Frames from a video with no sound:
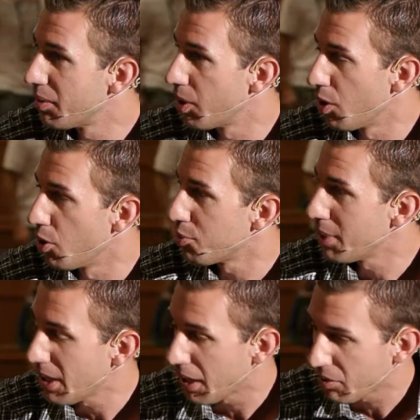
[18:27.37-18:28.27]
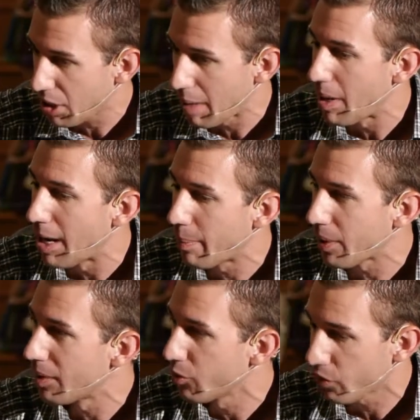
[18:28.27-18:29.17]
When those meetings come up
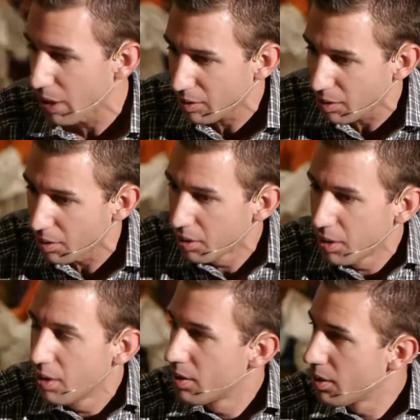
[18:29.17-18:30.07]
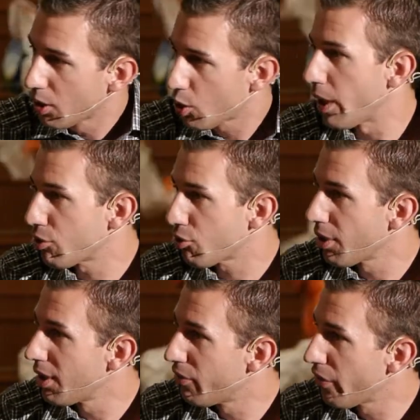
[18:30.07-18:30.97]
and you've got the
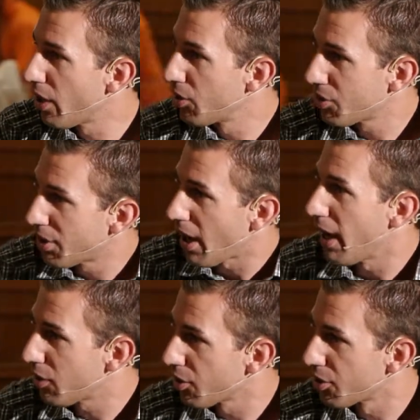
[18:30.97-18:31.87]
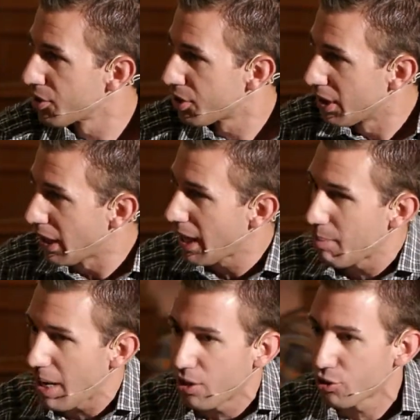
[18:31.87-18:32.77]
equestrian folks and the hikers and the
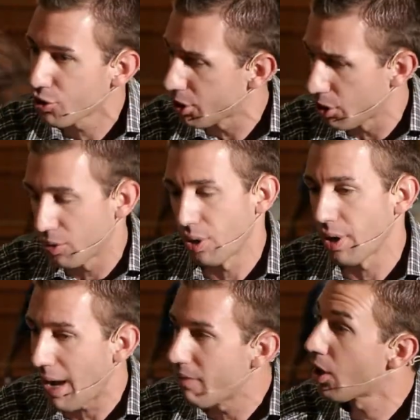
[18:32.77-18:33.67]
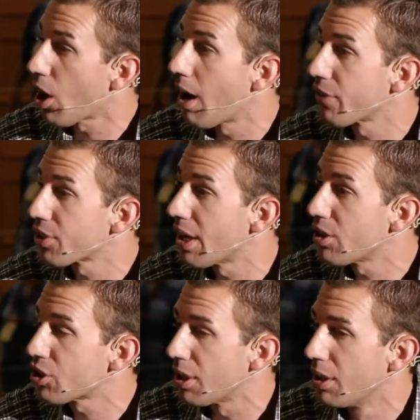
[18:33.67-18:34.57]
land managers, and they're having the
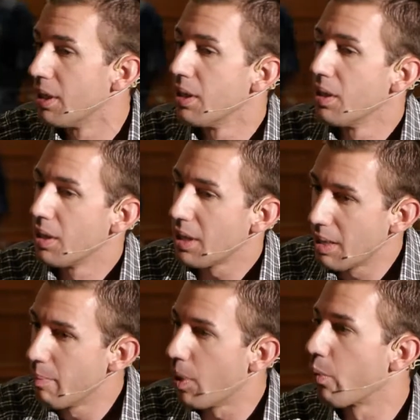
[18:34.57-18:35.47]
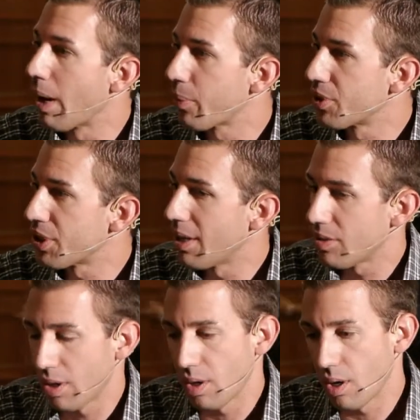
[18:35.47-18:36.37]
conversation, IMBA
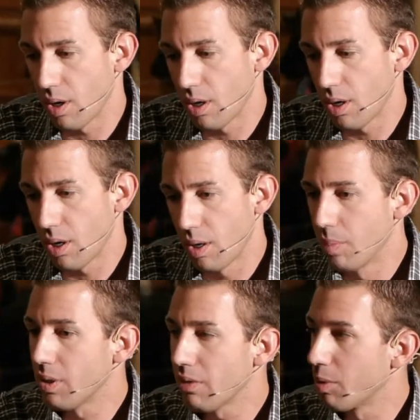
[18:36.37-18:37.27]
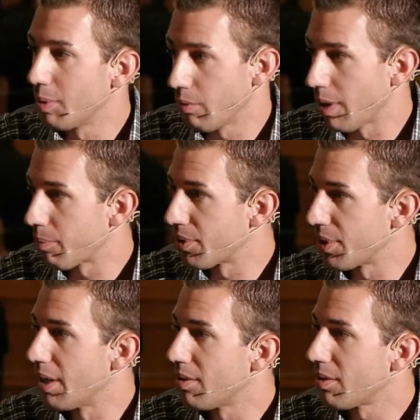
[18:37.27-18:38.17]
represents and unbelievably
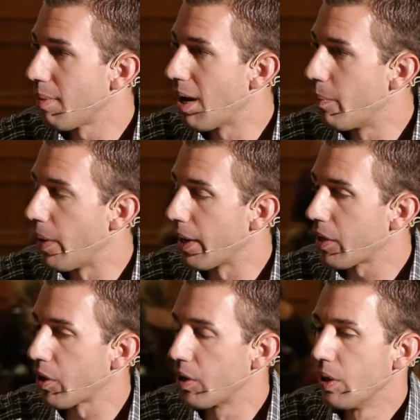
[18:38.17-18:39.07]
represents the mountain biker.